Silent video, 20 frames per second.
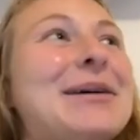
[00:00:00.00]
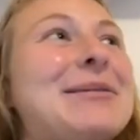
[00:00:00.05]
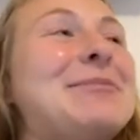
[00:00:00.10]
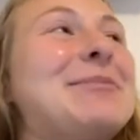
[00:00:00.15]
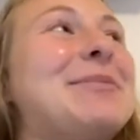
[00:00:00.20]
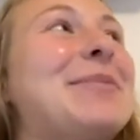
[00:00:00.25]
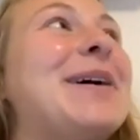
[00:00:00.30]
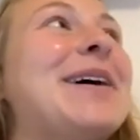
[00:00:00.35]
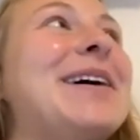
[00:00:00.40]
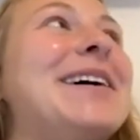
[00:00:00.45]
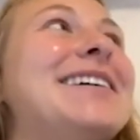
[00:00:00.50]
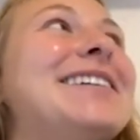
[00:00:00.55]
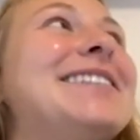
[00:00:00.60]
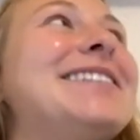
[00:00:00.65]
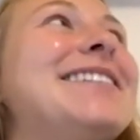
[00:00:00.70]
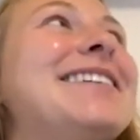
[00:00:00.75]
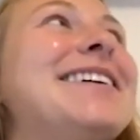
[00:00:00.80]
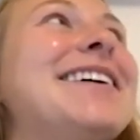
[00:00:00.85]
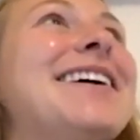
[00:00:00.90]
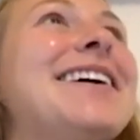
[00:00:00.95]
But
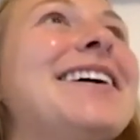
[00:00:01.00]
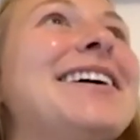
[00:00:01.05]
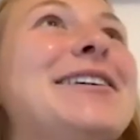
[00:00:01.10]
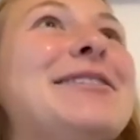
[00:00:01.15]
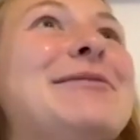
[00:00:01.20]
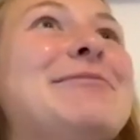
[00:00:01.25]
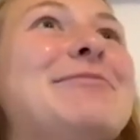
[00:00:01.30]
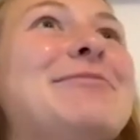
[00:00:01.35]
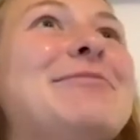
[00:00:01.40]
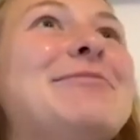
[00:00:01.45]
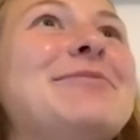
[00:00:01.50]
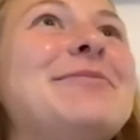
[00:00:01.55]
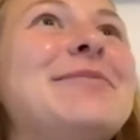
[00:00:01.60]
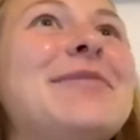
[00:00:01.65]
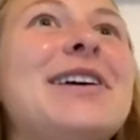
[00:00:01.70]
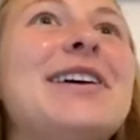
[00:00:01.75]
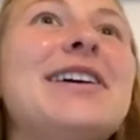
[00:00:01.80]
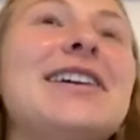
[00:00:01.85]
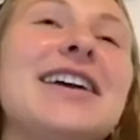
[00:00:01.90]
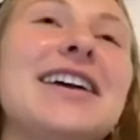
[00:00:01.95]

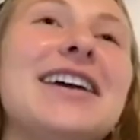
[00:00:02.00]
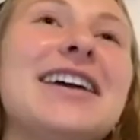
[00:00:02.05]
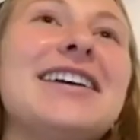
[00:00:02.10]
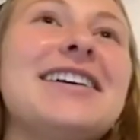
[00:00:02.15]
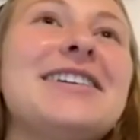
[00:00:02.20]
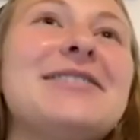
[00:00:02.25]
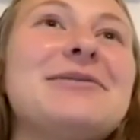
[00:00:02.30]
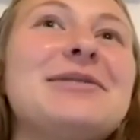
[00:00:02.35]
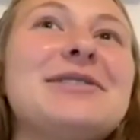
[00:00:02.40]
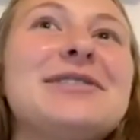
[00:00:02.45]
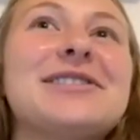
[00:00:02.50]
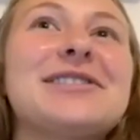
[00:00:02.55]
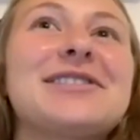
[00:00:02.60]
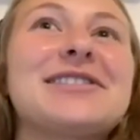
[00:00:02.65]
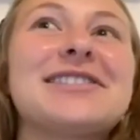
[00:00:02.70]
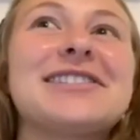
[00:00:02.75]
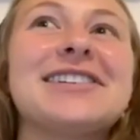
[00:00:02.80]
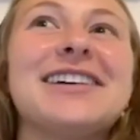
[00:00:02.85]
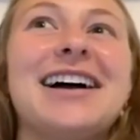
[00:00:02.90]
it was,